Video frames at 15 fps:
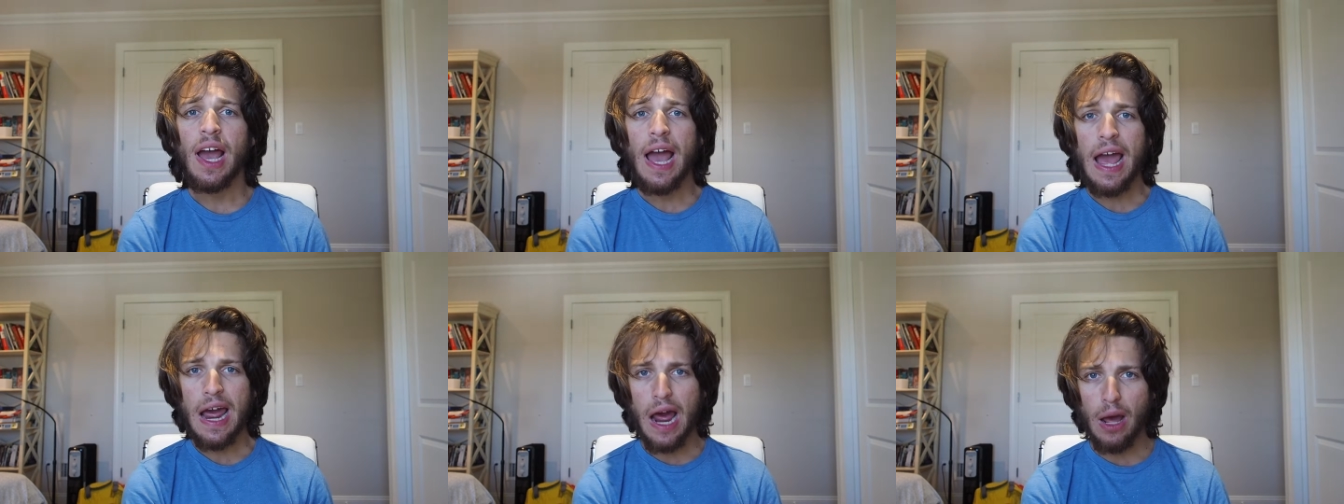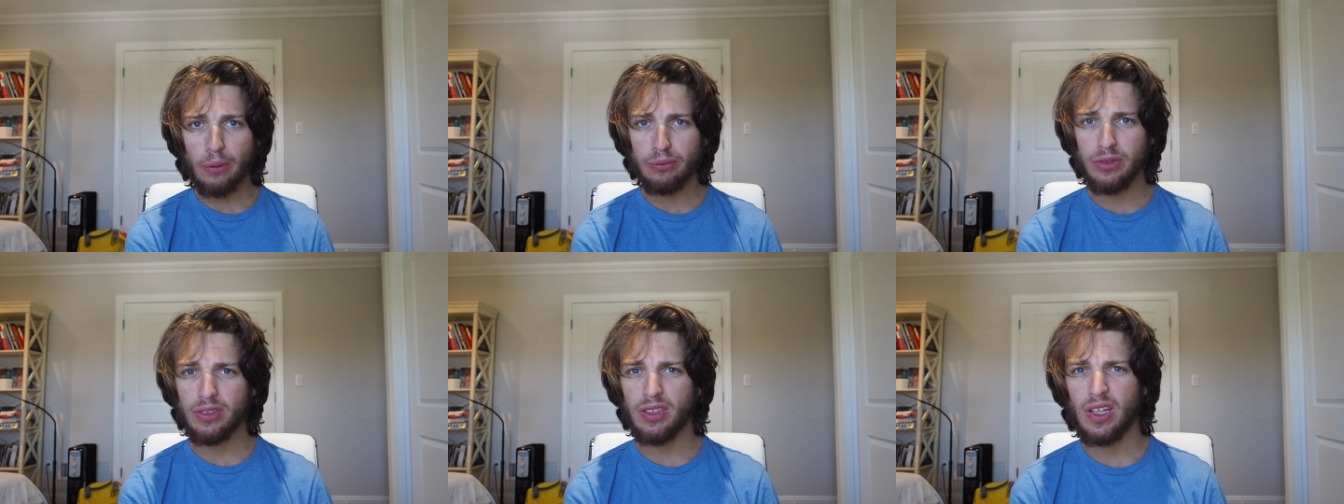And
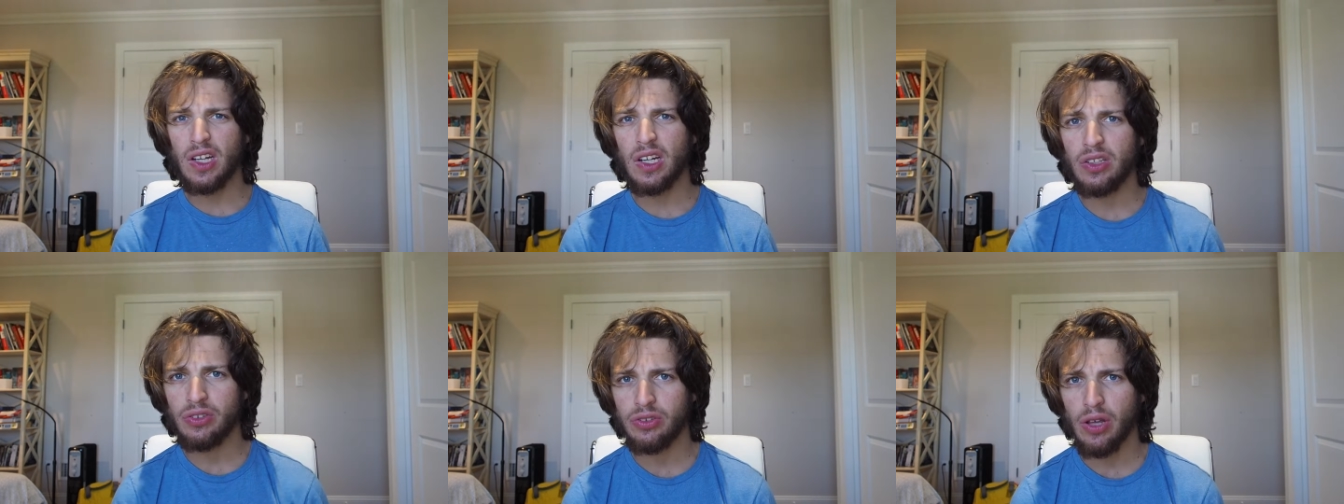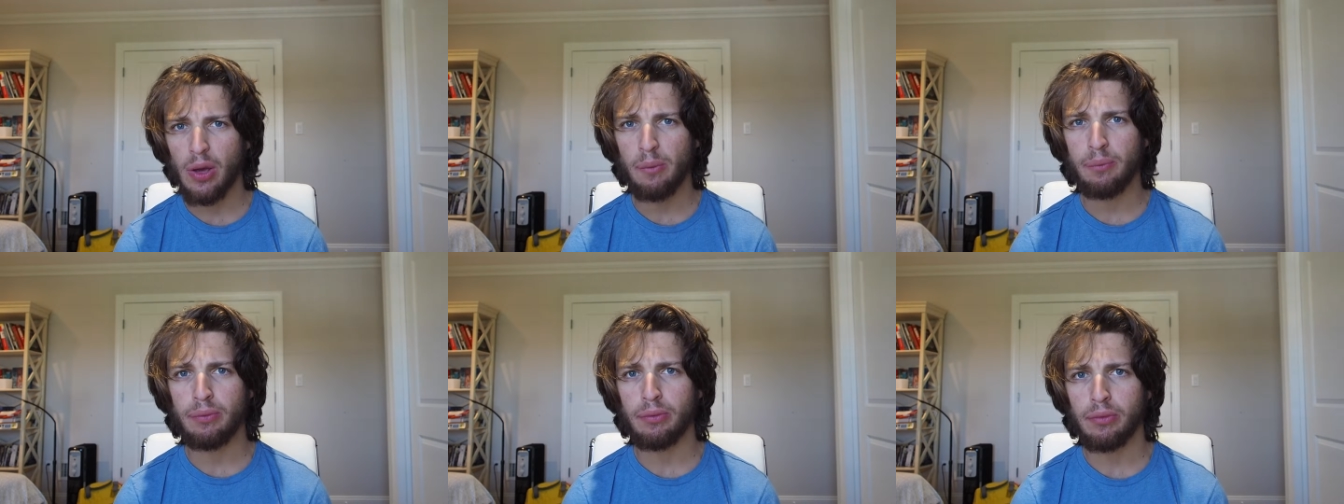I'm just going to
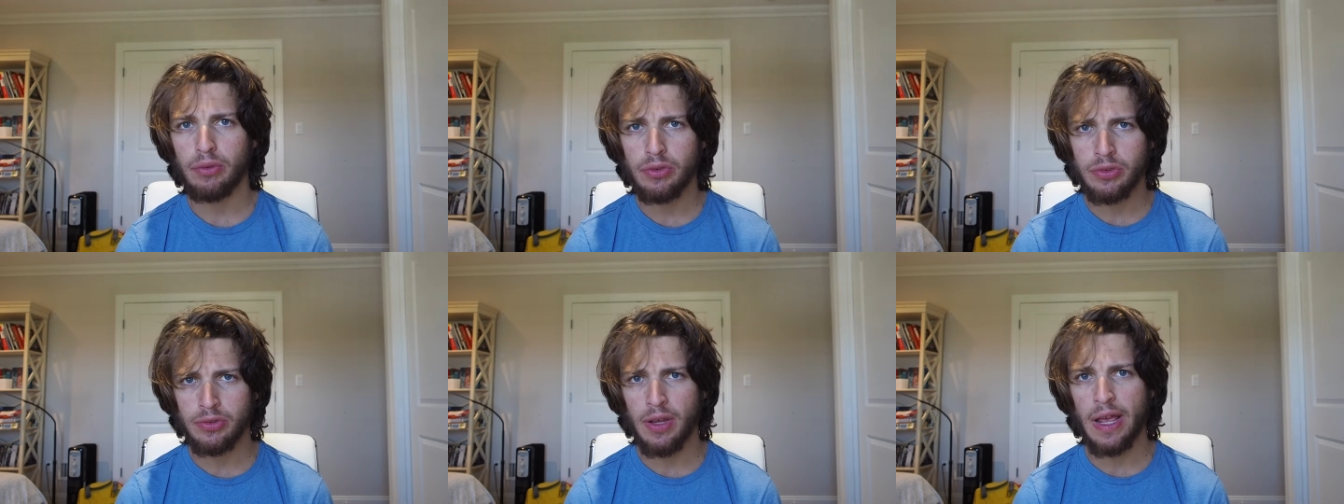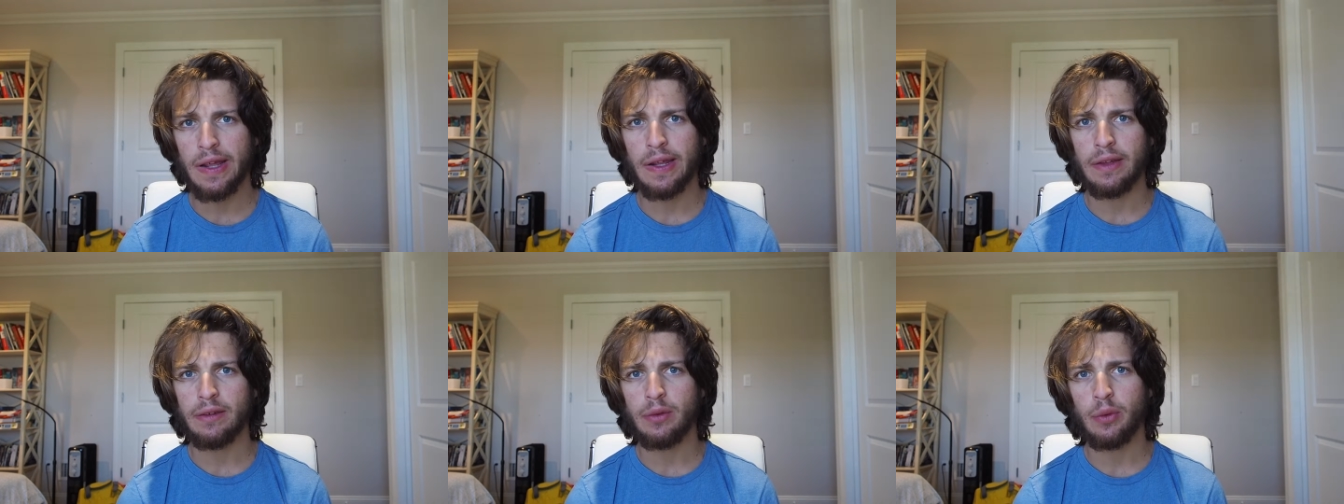jump
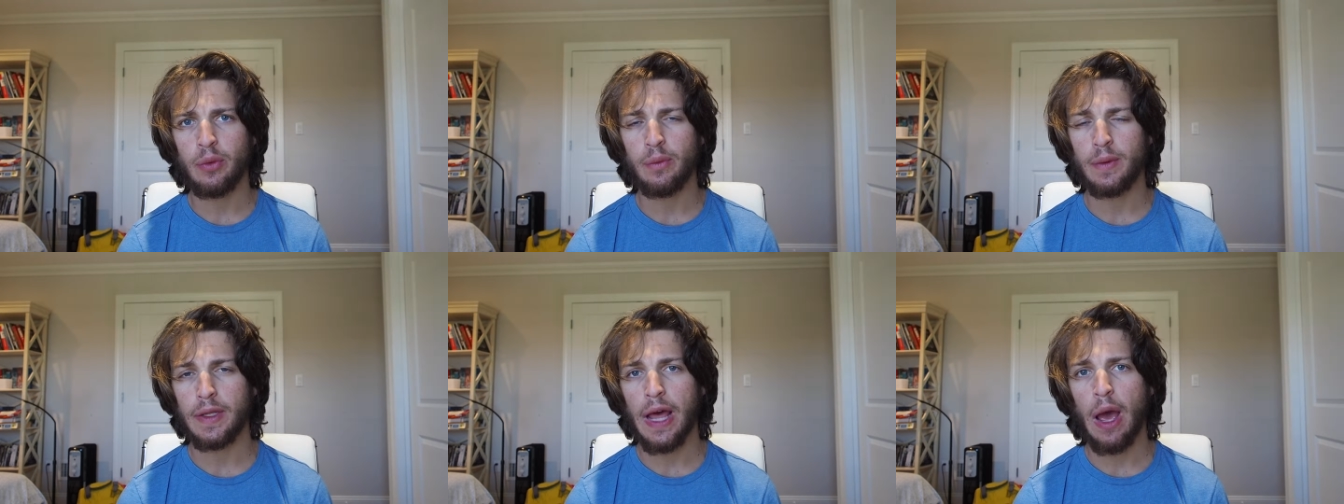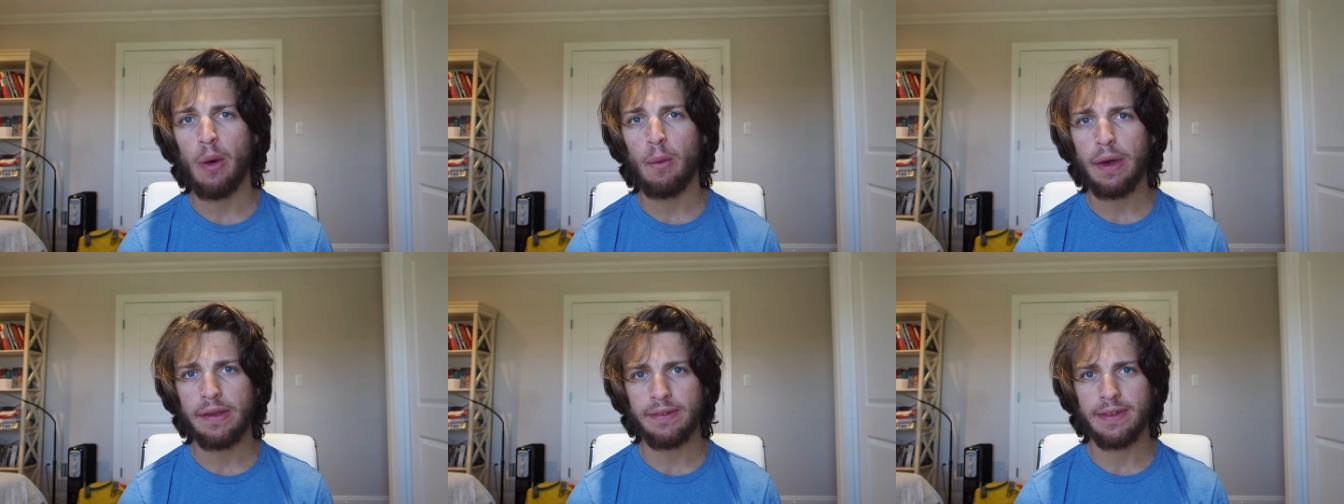straight into it
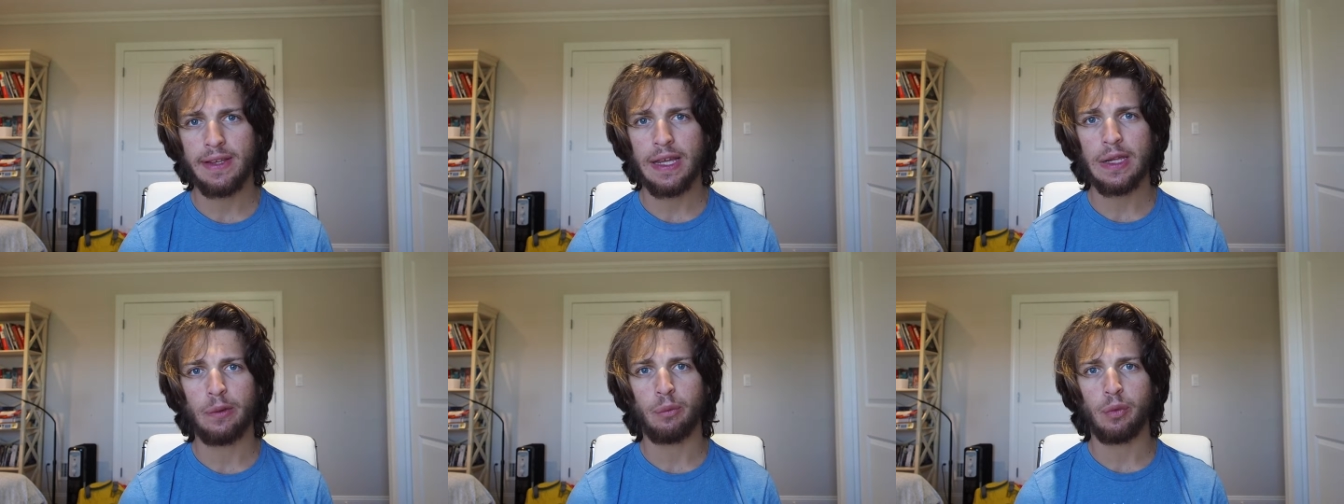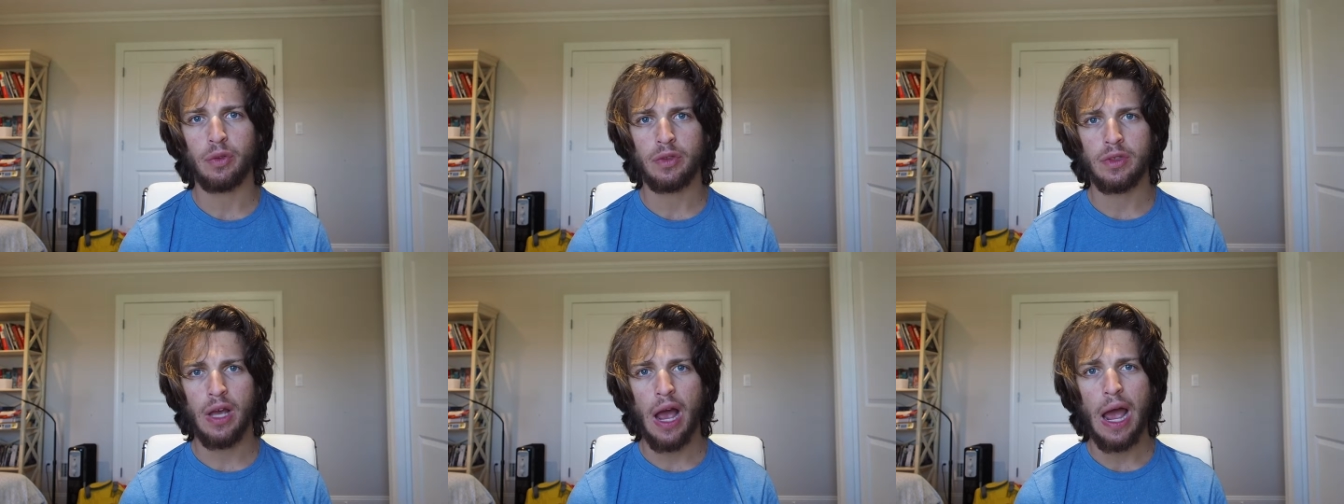without wasting any
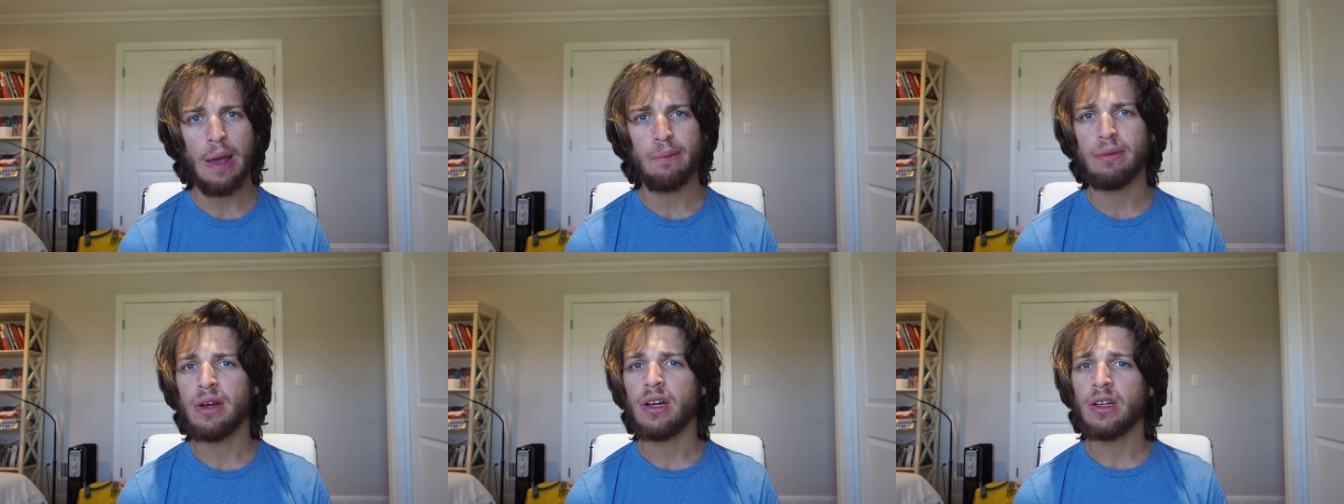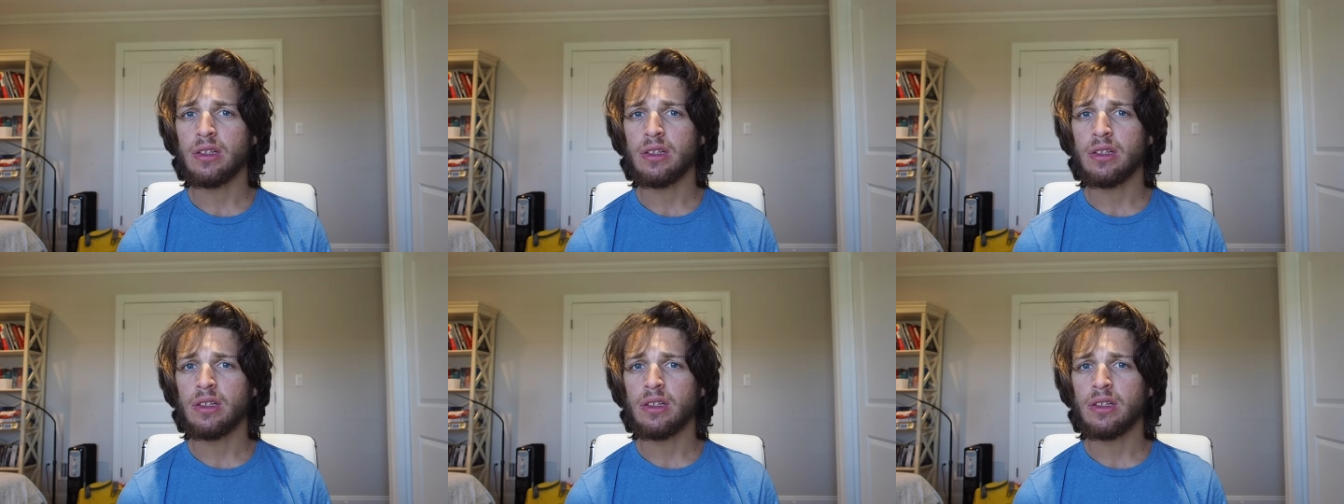more time,